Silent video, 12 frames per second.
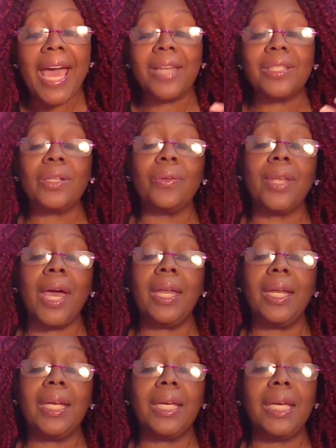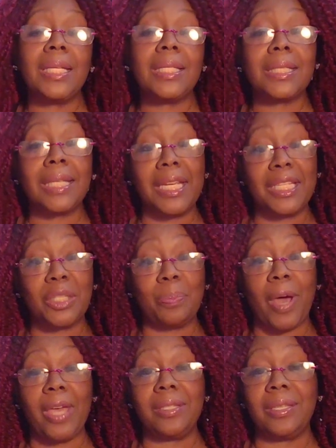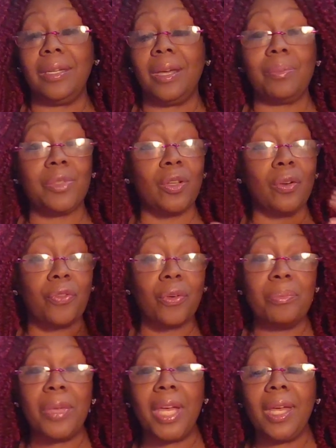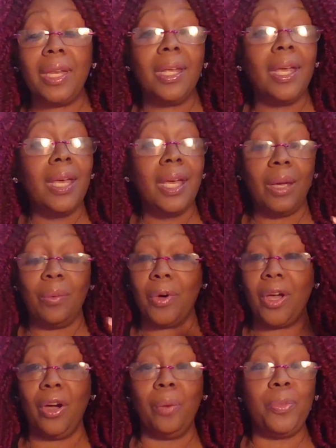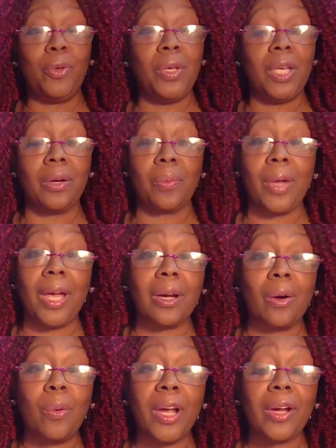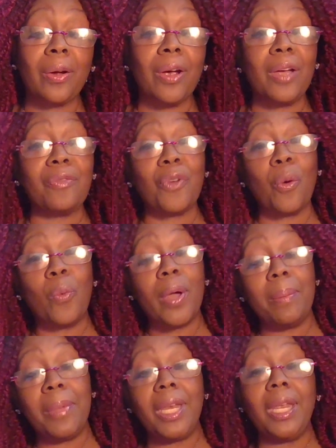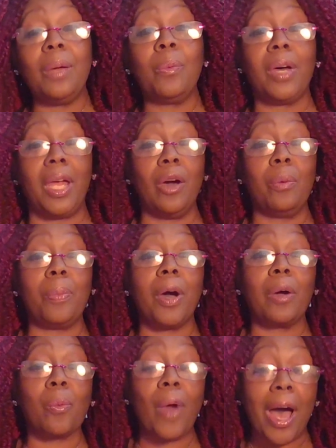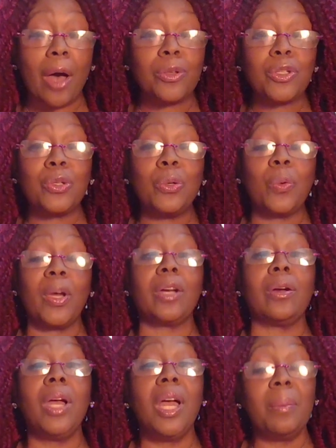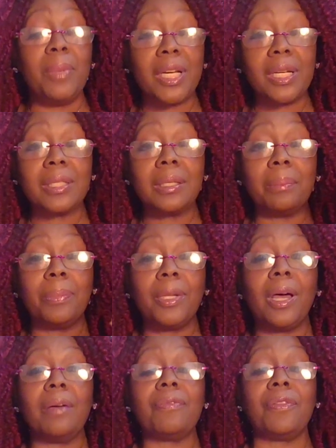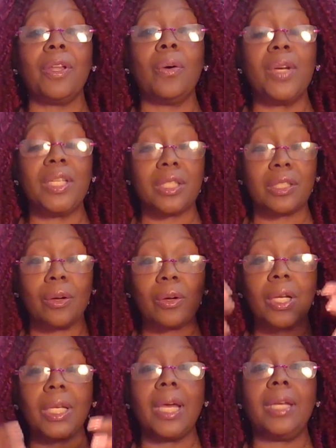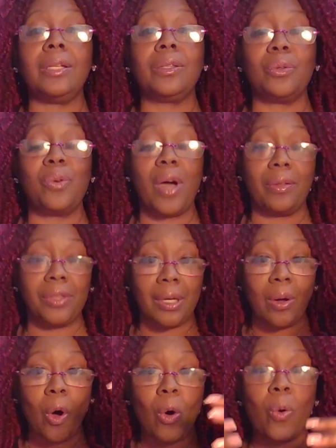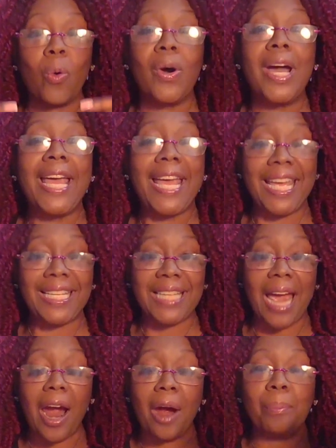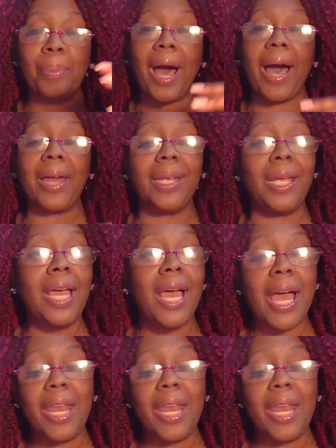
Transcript: And so that gets things spicing up. So for men, it will help you get erect quicker. And for women, it will help arouse you quicker because the blood flow is circulating throughout the whole entire body.